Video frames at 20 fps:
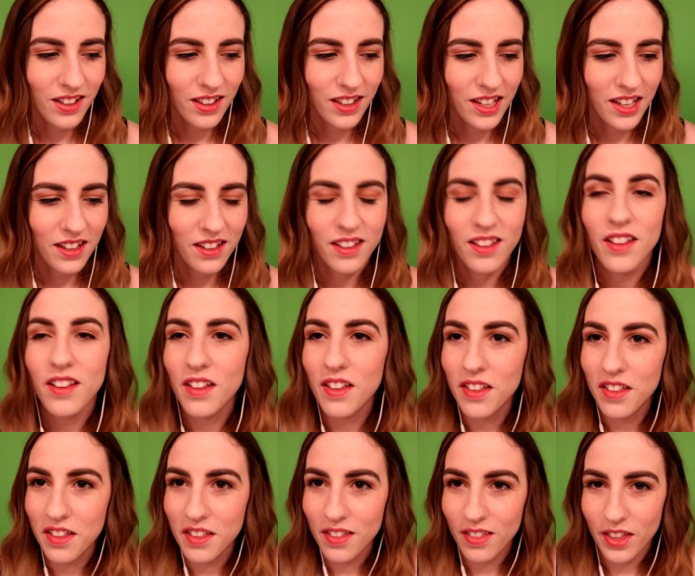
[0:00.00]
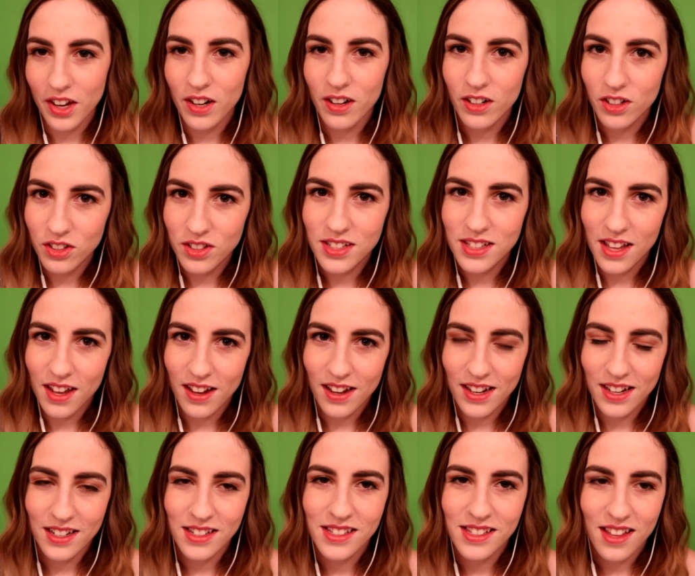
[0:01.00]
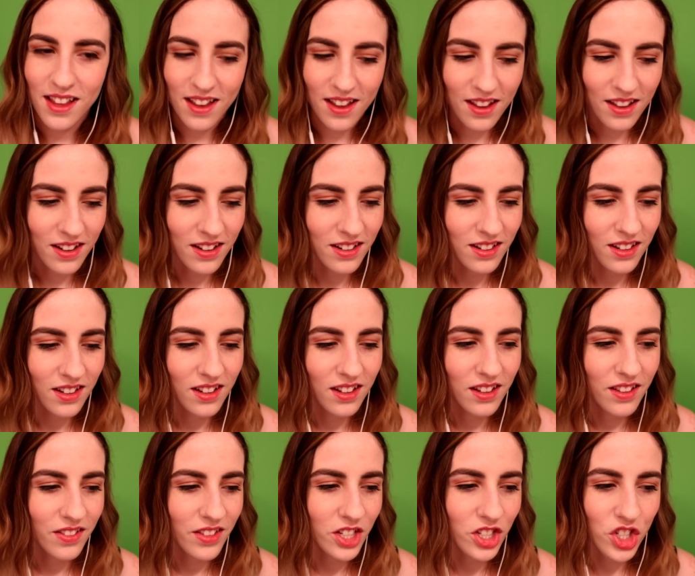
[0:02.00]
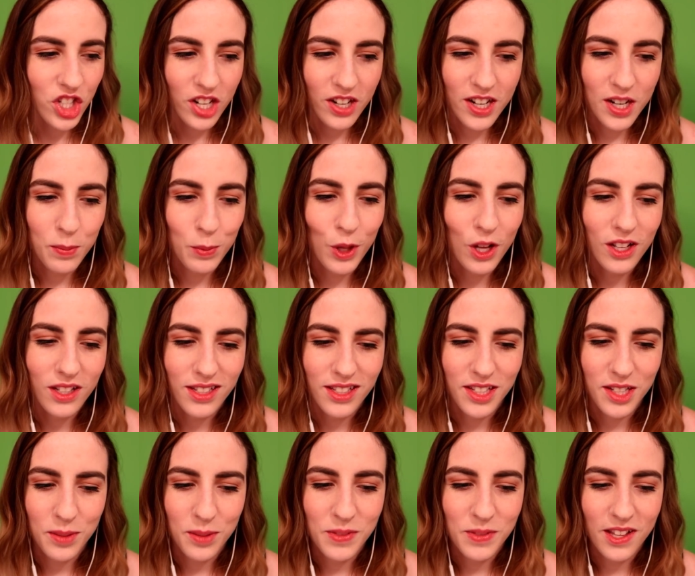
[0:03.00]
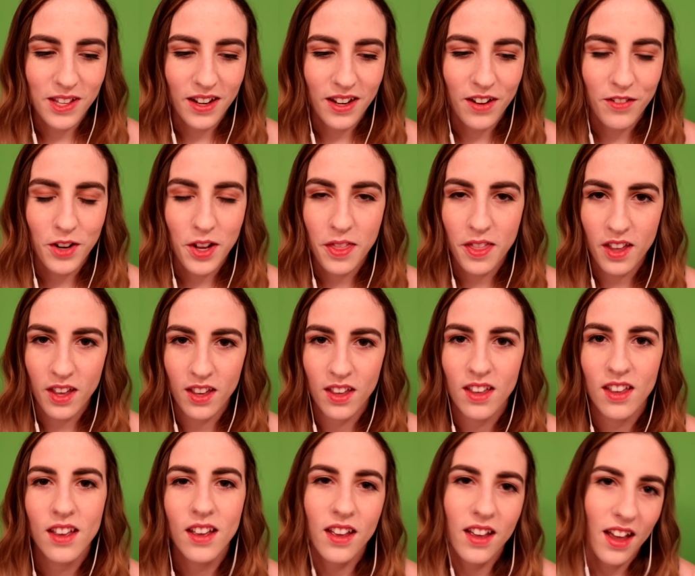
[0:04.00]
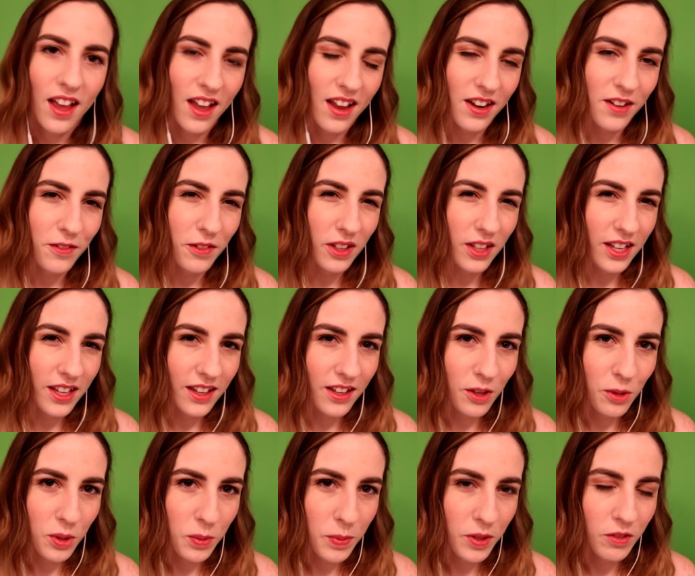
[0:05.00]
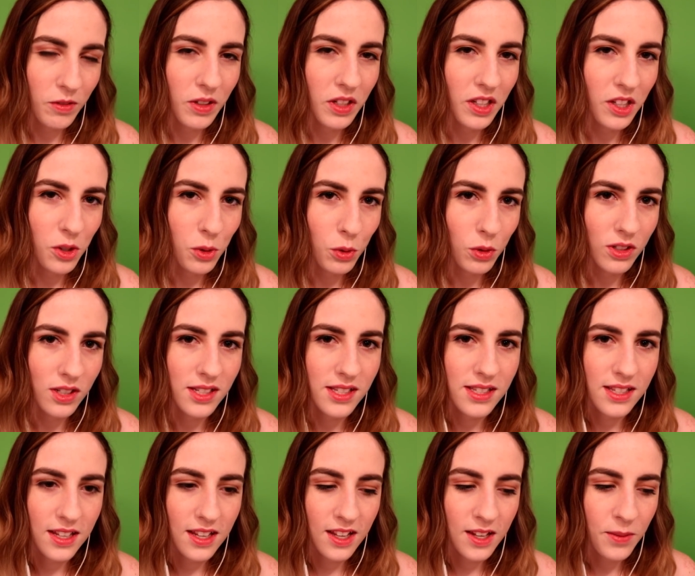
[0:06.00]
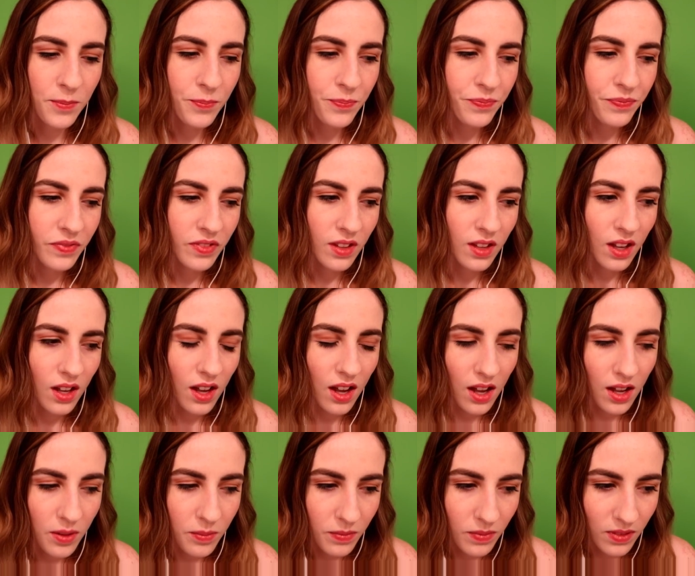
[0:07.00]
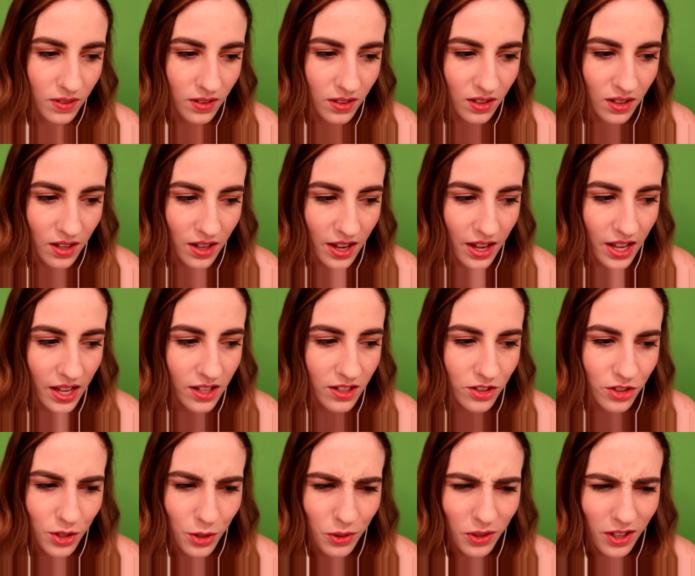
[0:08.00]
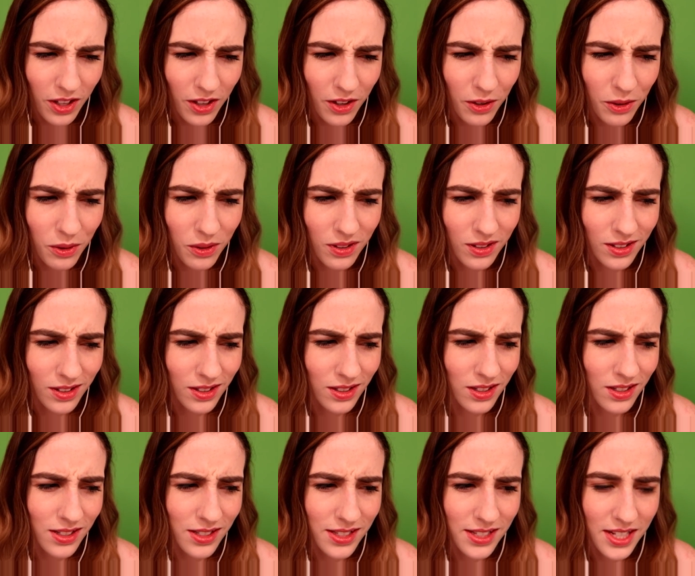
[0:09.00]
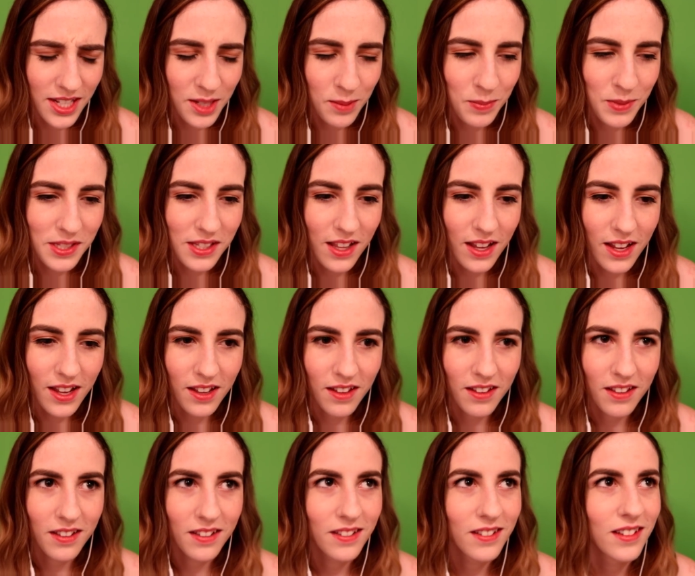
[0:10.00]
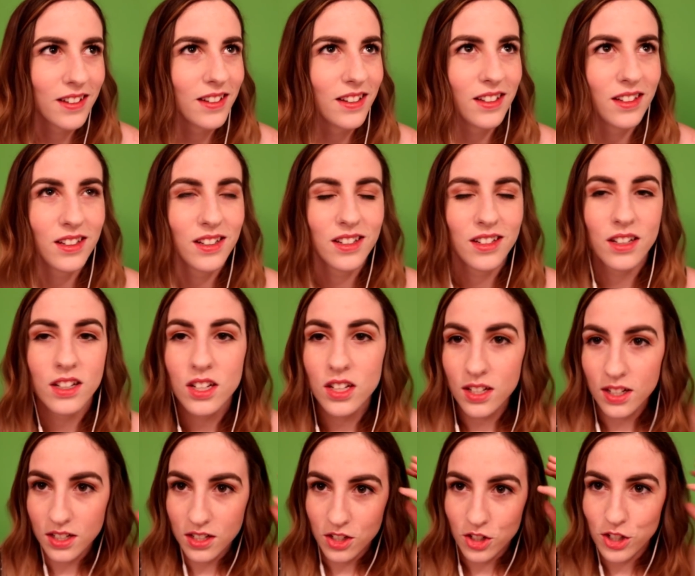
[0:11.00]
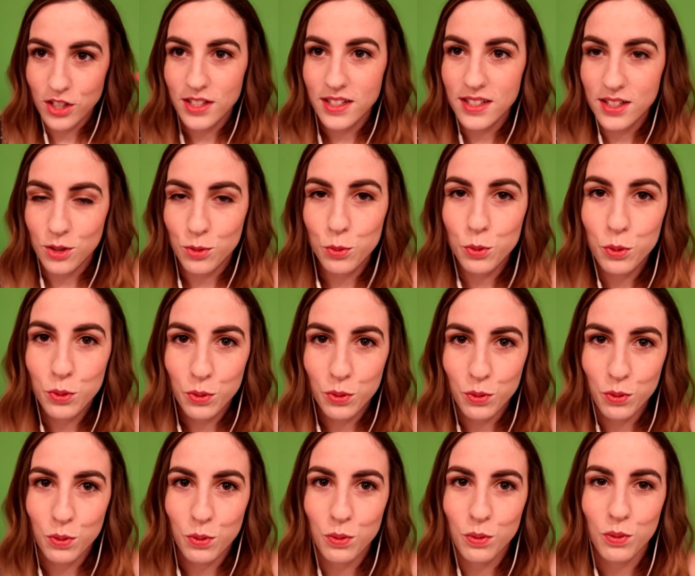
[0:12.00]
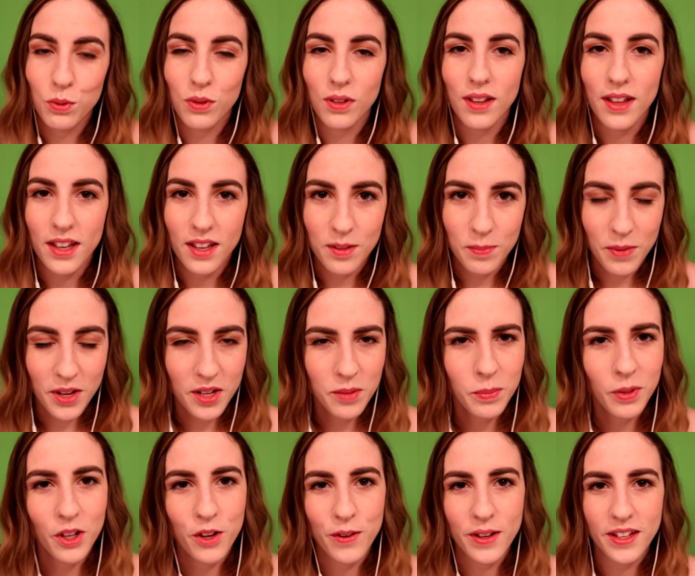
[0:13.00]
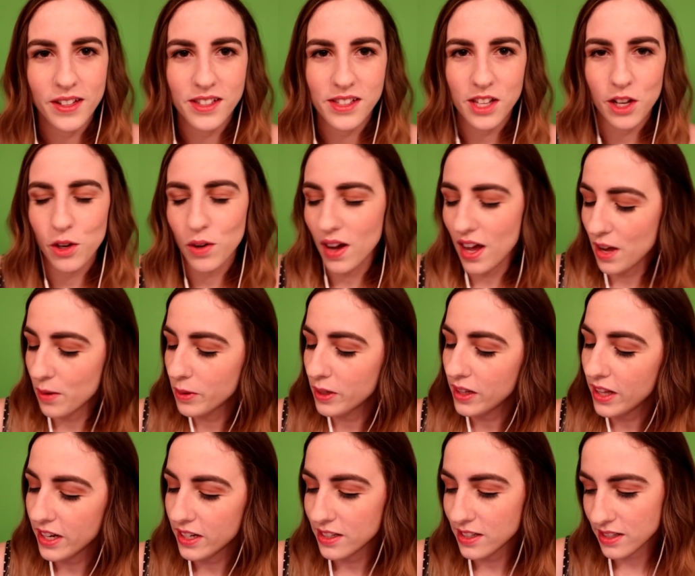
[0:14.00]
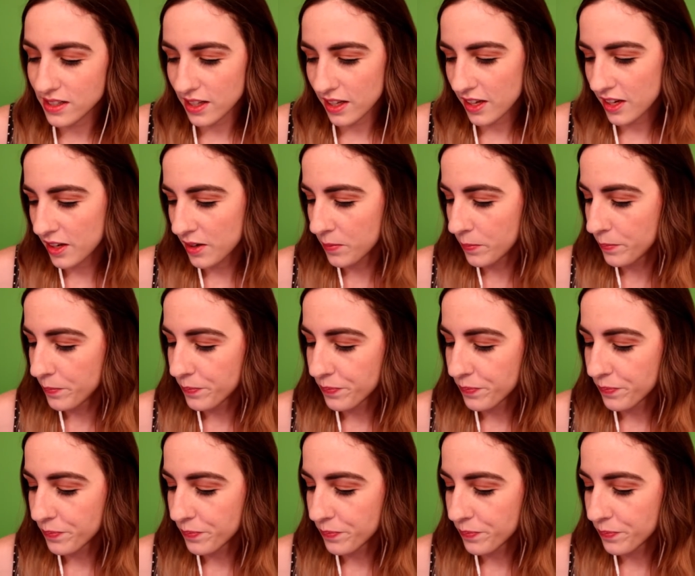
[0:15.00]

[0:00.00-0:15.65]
like, their hillsides and the cherry blossoms and everything, and I feel like it would be really cool to see. And Tokyo seems like just, like, mind-blowing, so I would like to see it.